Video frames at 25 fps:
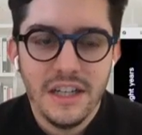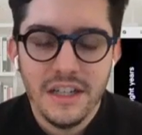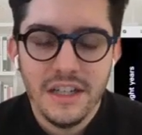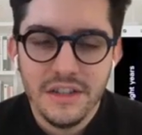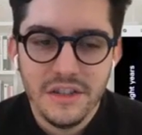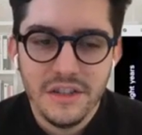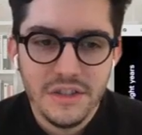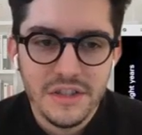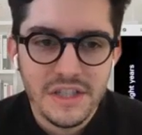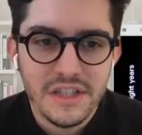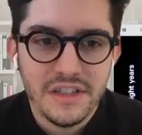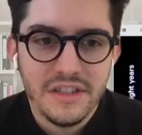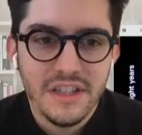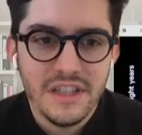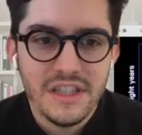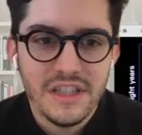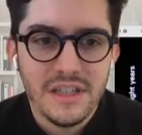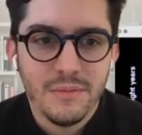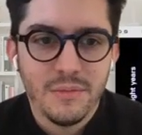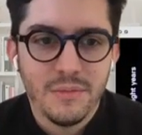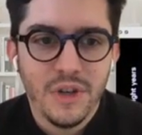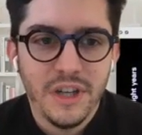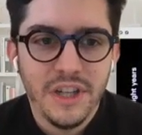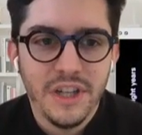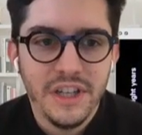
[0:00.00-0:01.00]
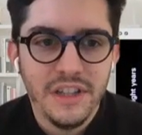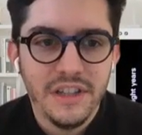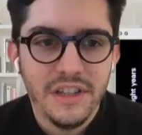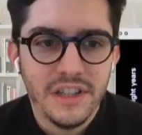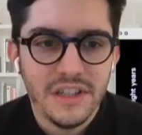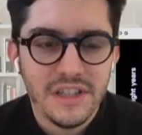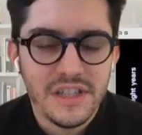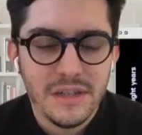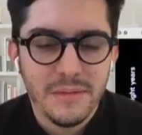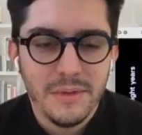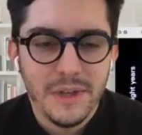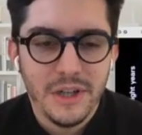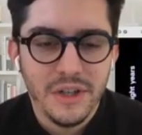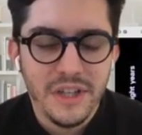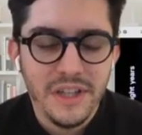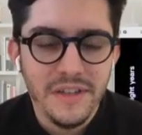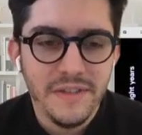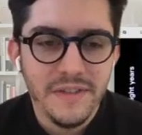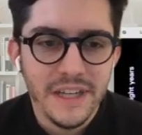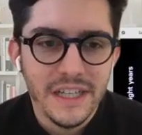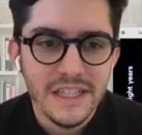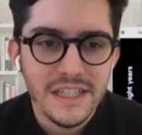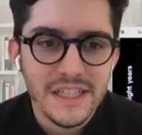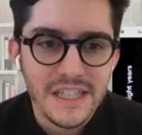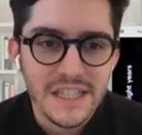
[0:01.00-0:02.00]
There's a text I'm writing that's about
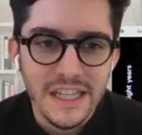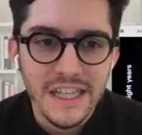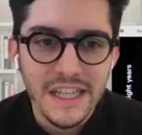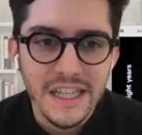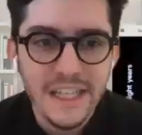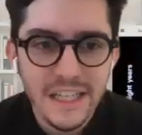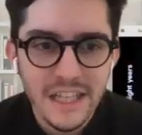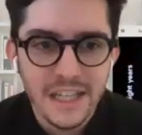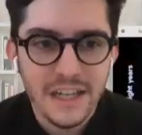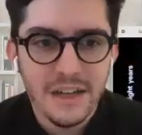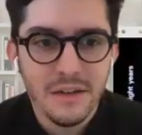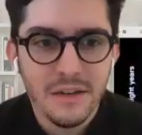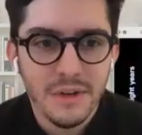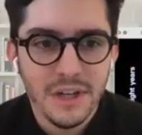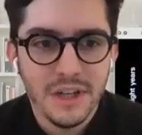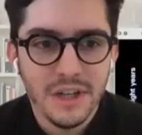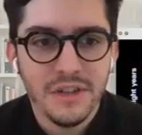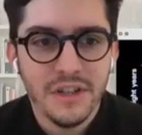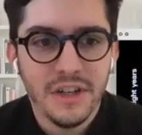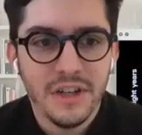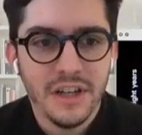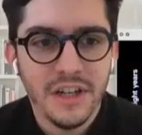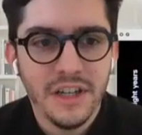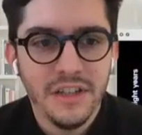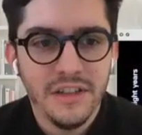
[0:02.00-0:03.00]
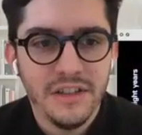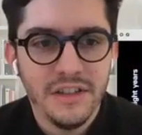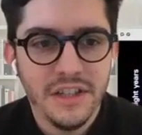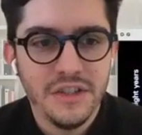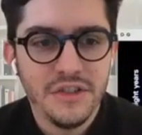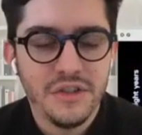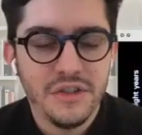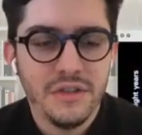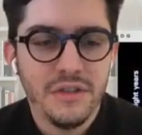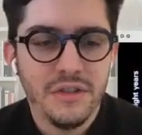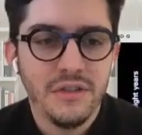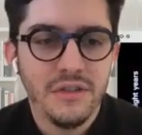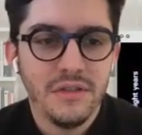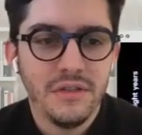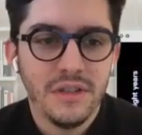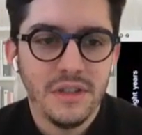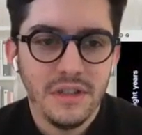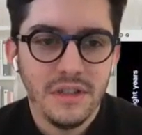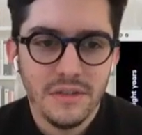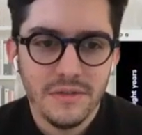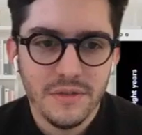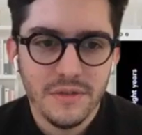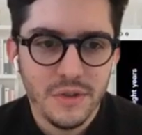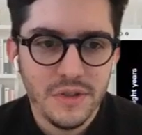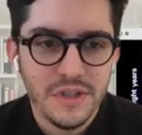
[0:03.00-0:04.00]
events in and around architecture.
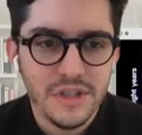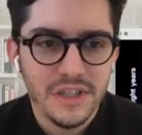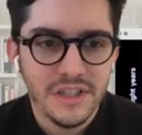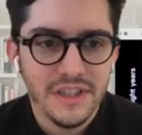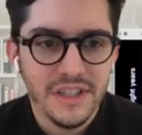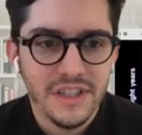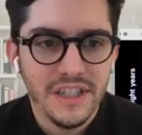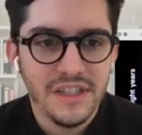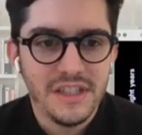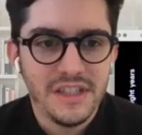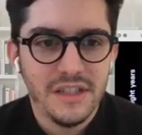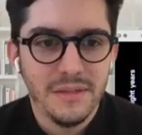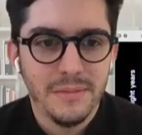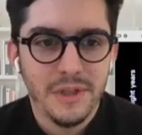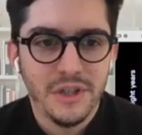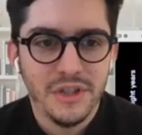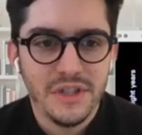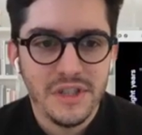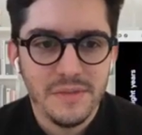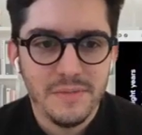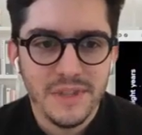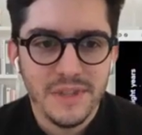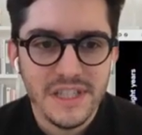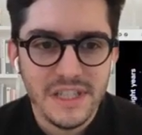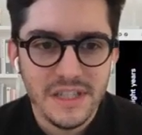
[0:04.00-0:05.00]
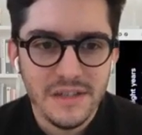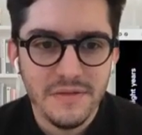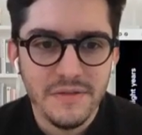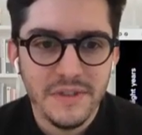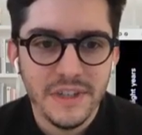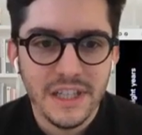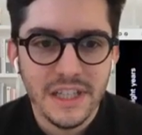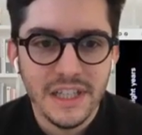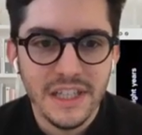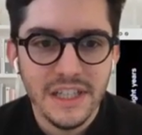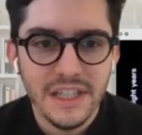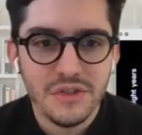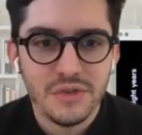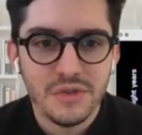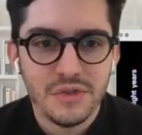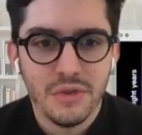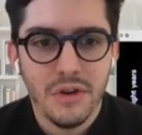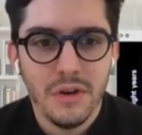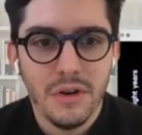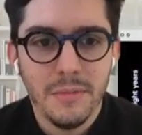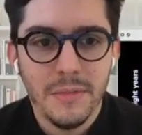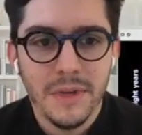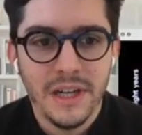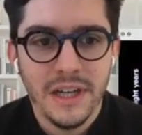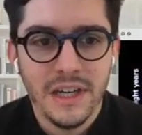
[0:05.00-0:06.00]
Of course, a text about specifically
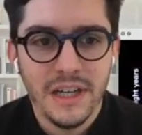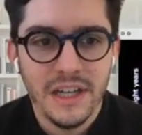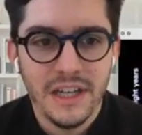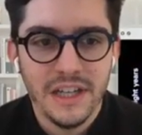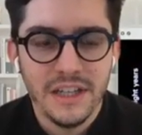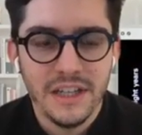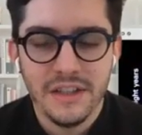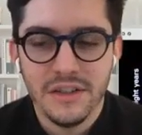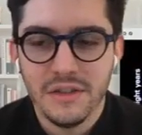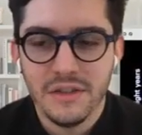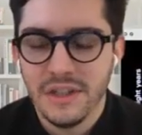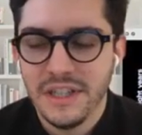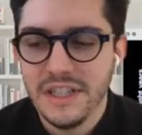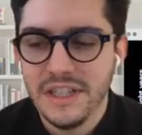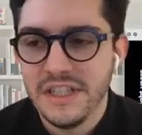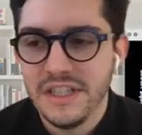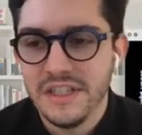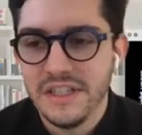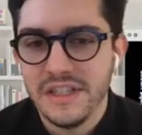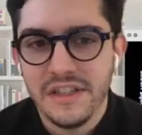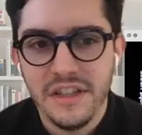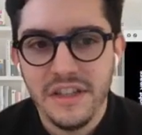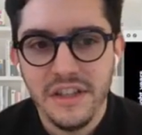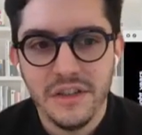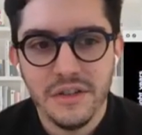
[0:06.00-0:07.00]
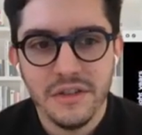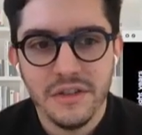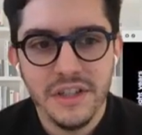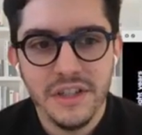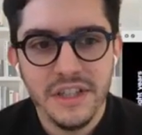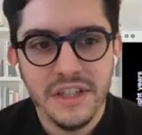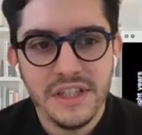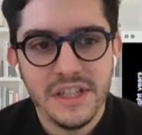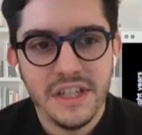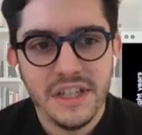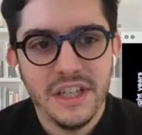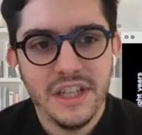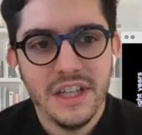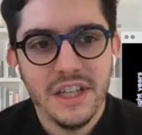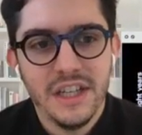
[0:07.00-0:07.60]
trauma and crisis theories.